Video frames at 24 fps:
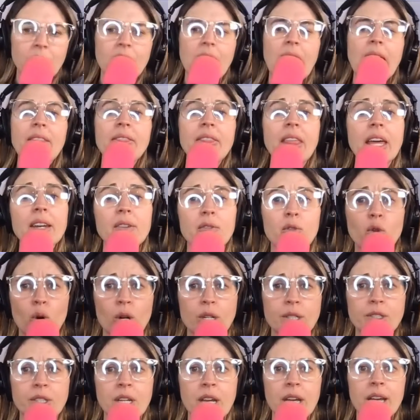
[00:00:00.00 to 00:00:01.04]
And then, of
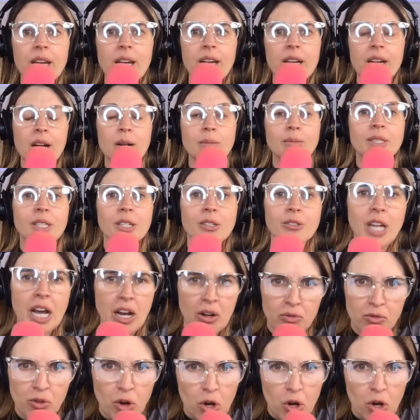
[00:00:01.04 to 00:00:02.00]
course, comes their downfall.